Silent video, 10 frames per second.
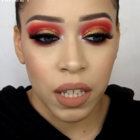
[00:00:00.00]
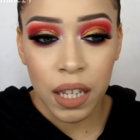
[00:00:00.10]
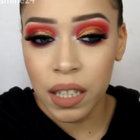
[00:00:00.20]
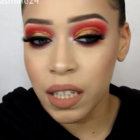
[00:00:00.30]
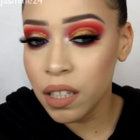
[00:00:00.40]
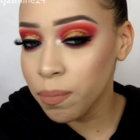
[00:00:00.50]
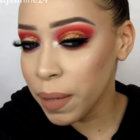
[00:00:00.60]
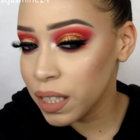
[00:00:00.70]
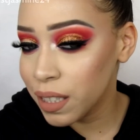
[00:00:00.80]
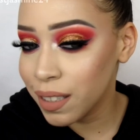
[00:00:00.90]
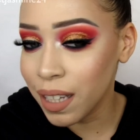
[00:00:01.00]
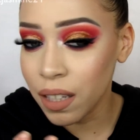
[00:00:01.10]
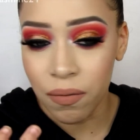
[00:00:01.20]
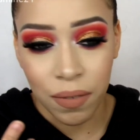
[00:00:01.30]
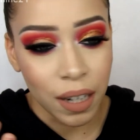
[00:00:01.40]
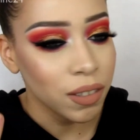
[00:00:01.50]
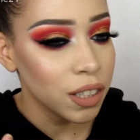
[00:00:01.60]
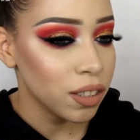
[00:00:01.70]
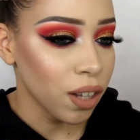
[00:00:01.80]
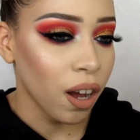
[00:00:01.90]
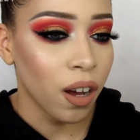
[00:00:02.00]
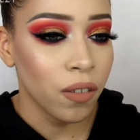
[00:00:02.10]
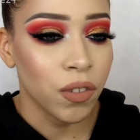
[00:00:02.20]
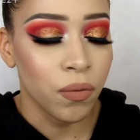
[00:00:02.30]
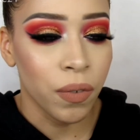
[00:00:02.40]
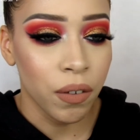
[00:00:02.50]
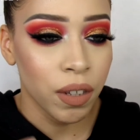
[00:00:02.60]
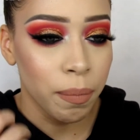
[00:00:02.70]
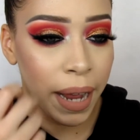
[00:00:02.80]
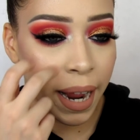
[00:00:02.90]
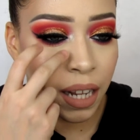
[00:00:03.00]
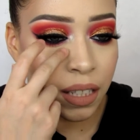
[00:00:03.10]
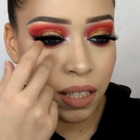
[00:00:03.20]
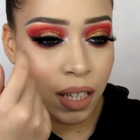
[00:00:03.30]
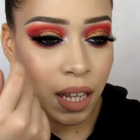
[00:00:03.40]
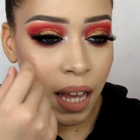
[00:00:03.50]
It leaves my skin very soft, very matte,